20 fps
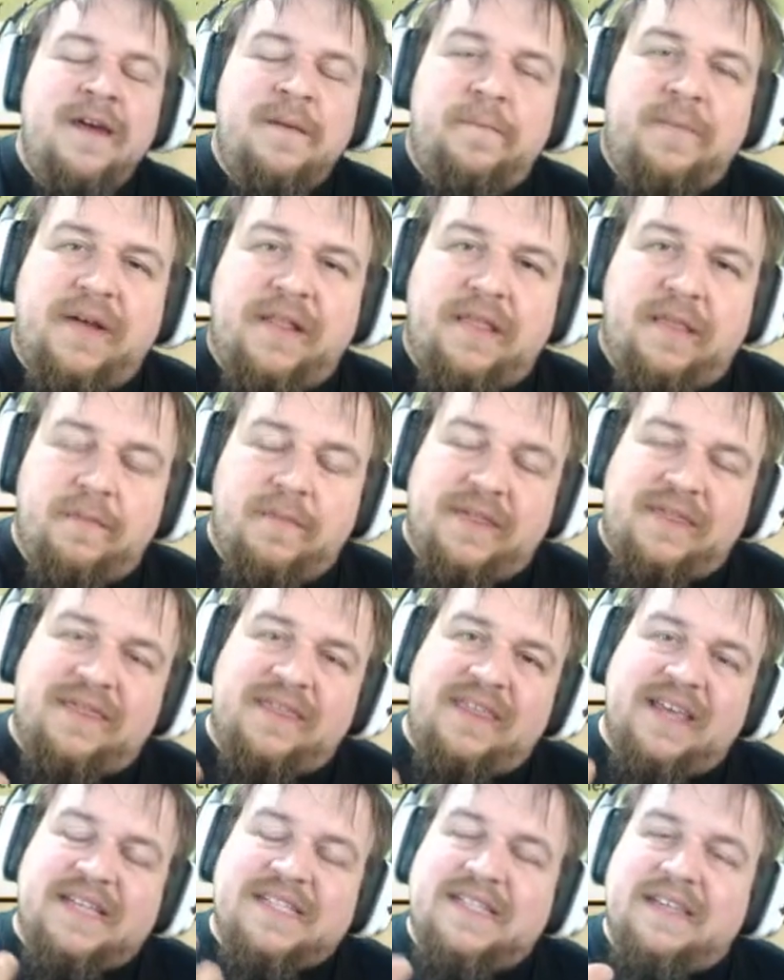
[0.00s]
but but
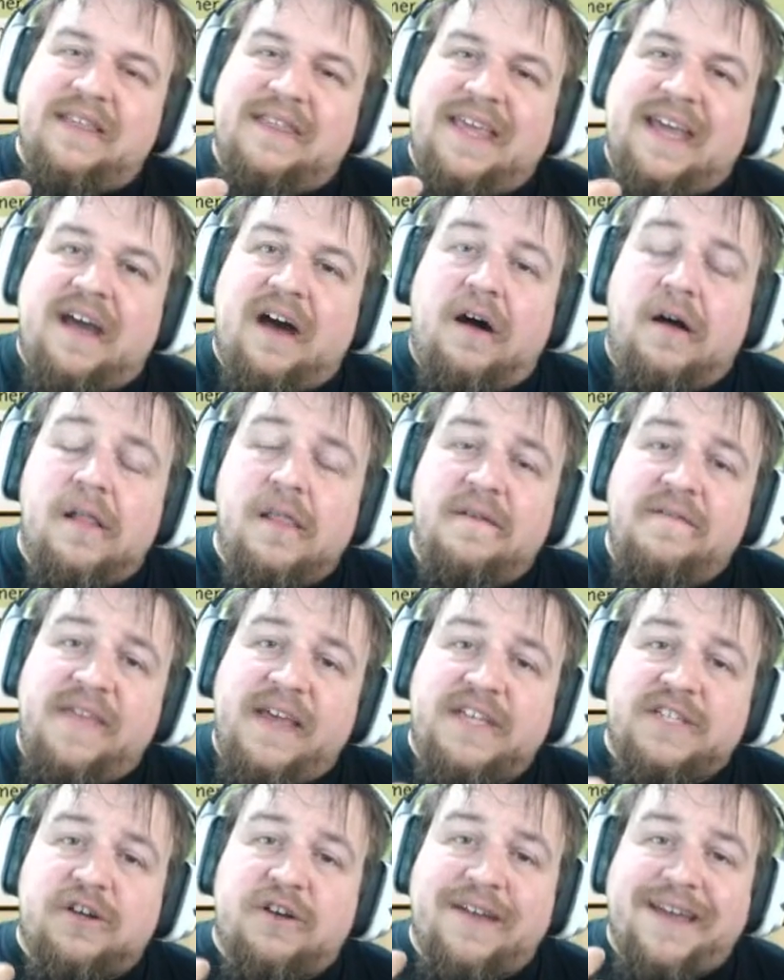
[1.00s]
this the all of
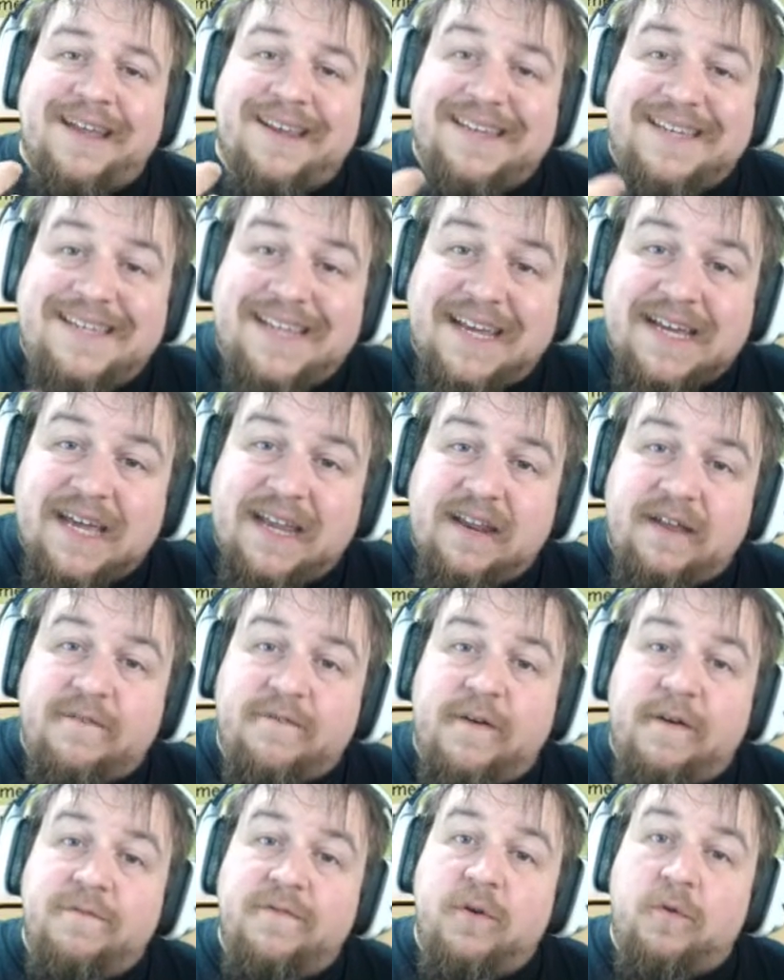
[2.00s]
these are indicative
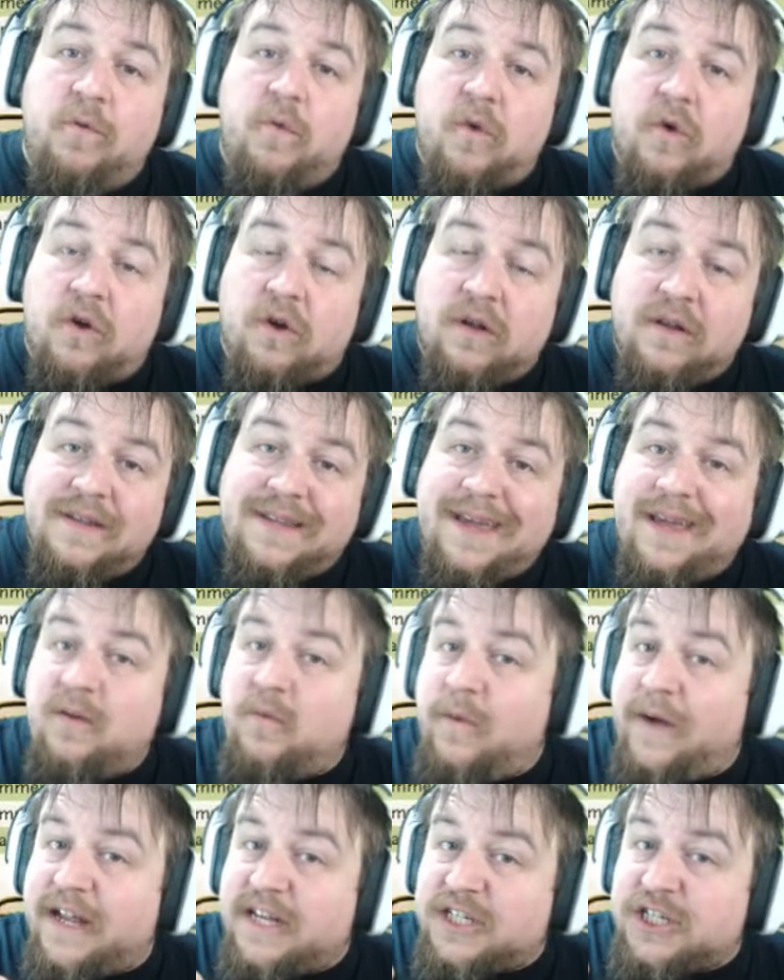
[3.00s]
of the world in
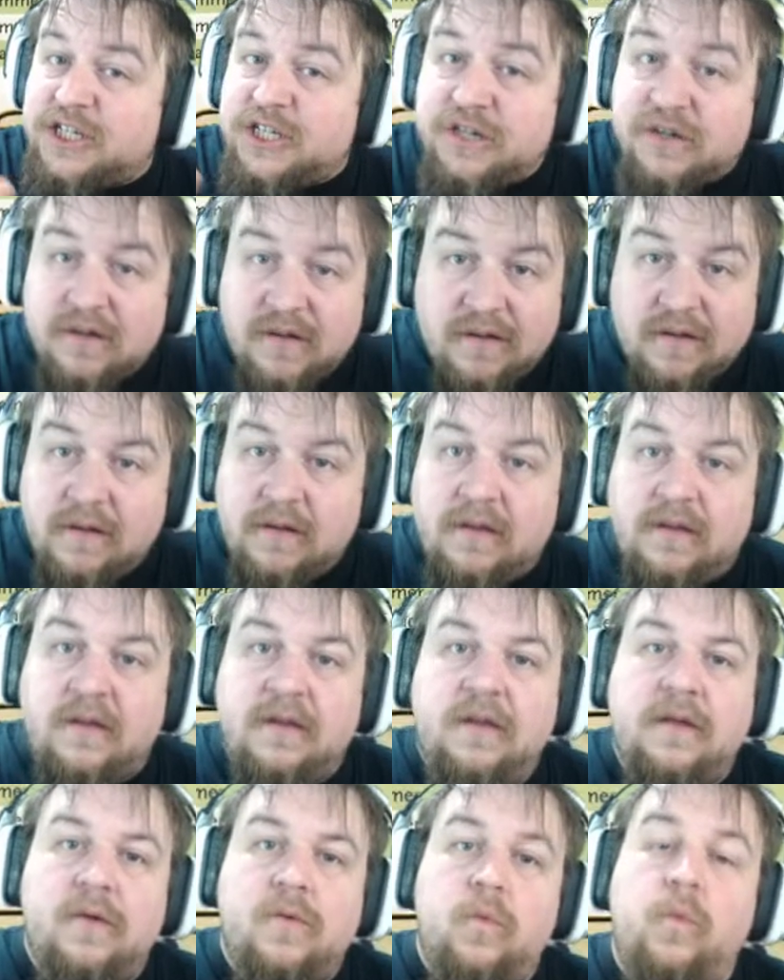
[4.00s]
which
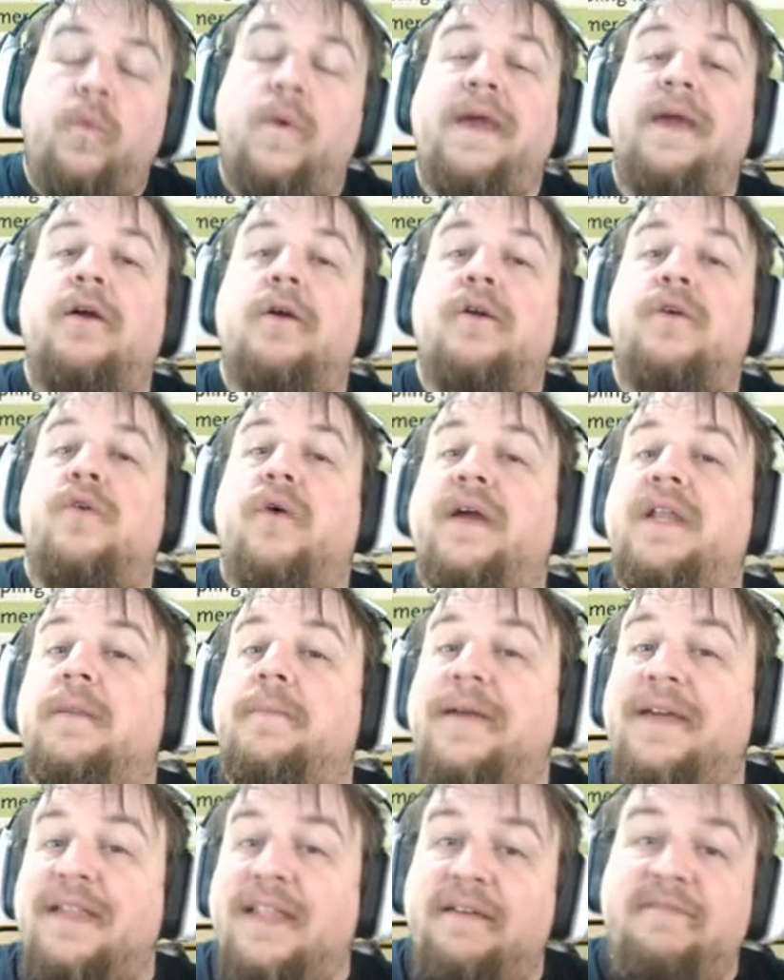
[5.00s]
we are going to
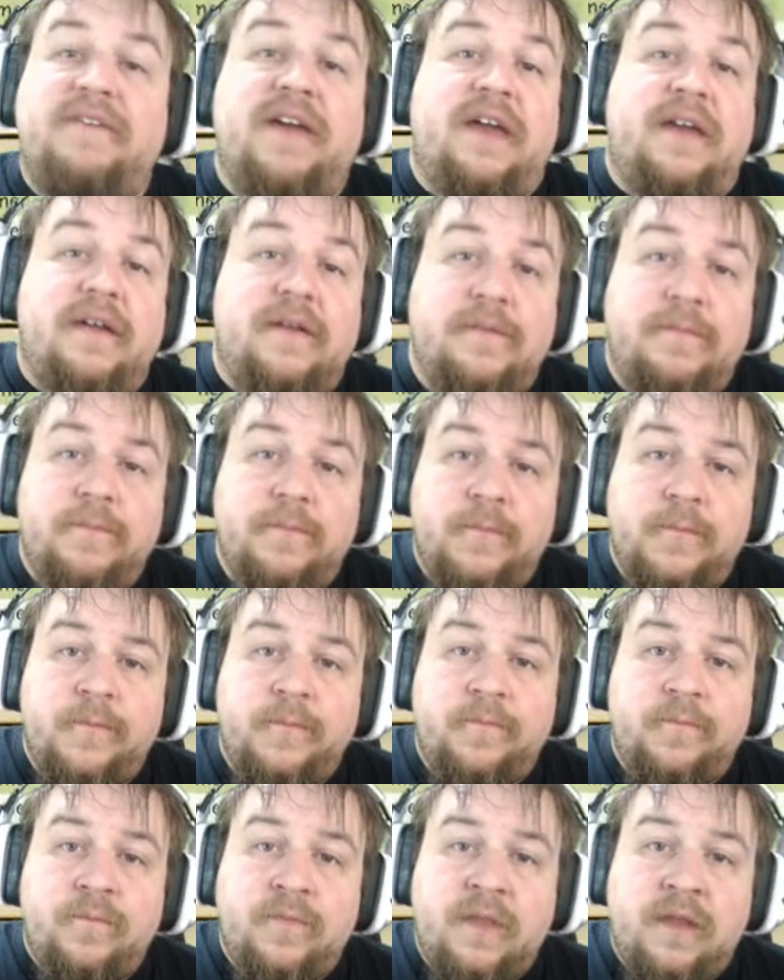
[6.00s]
be living.
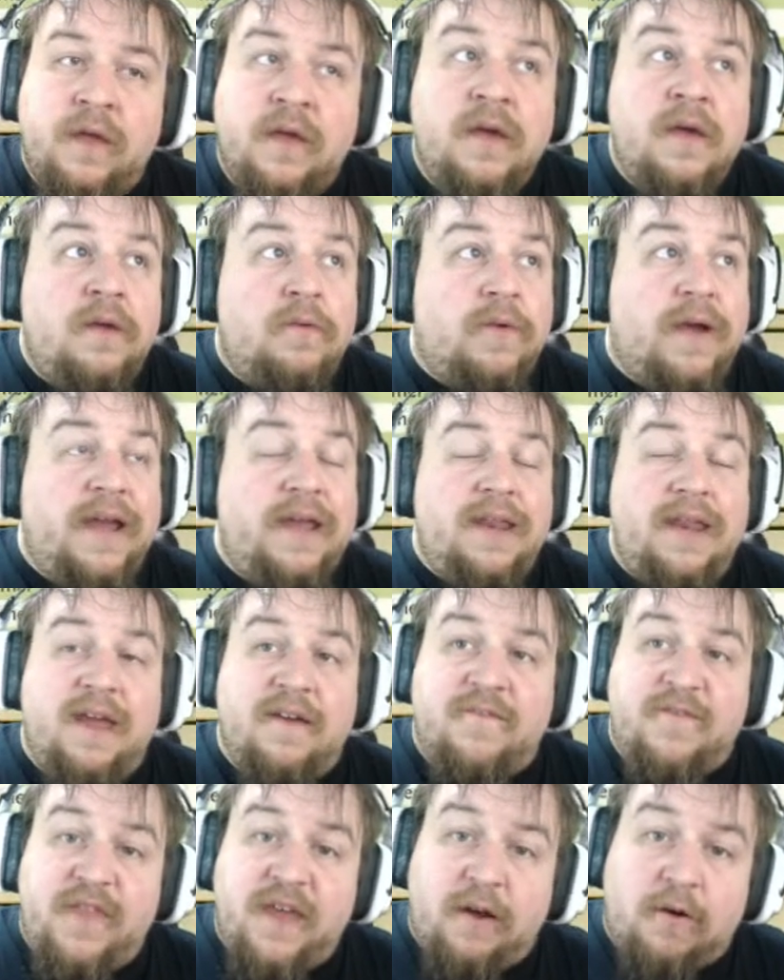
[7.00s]
Right?
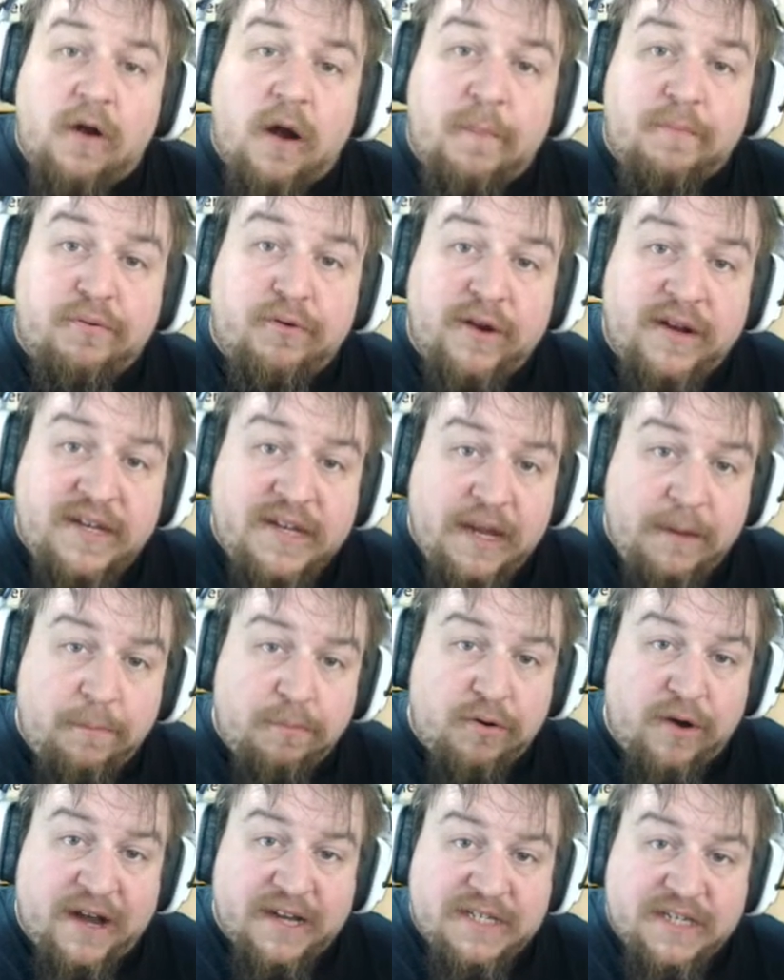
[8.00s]
If there are printing
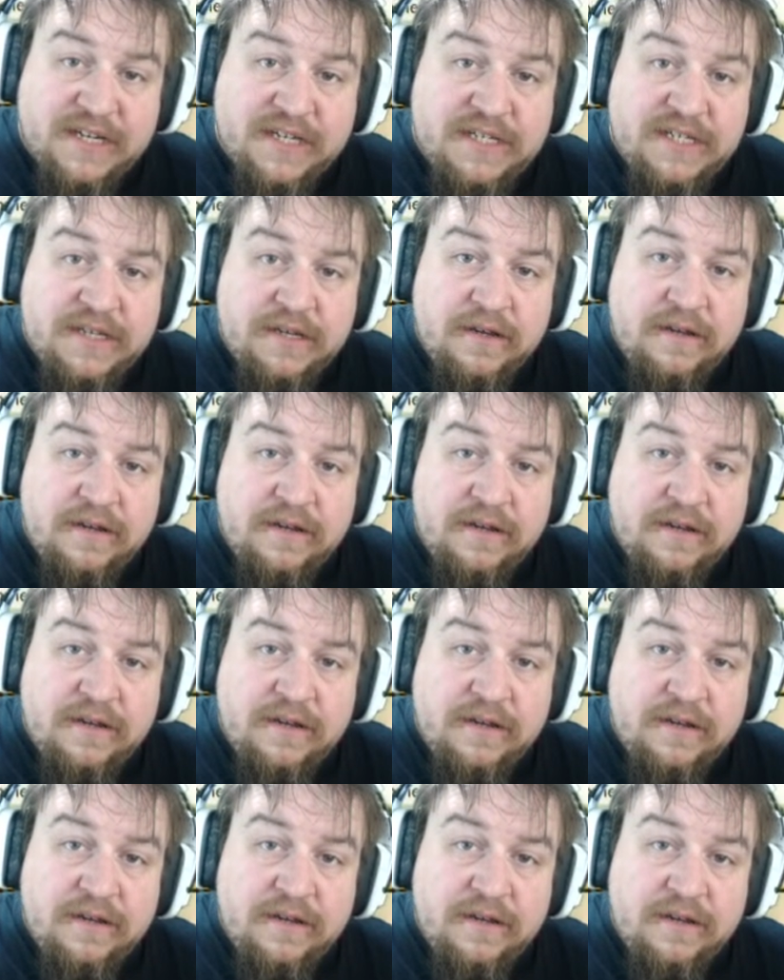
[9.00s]
presses,